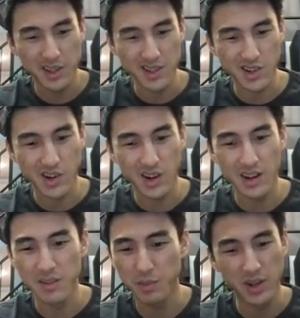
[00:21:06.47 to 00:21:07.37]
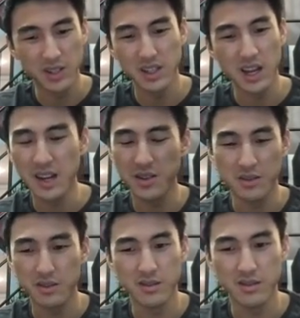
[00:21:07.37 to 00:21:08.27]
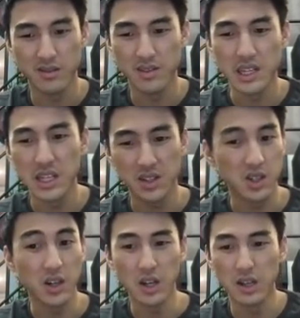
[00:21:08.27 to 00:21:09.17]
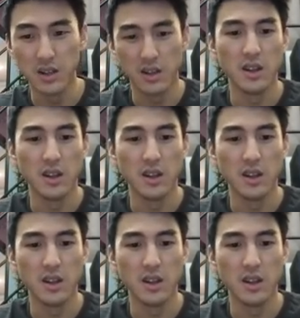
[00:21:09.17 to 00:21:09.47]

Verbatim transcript: in this card, personally, I don't think it's good.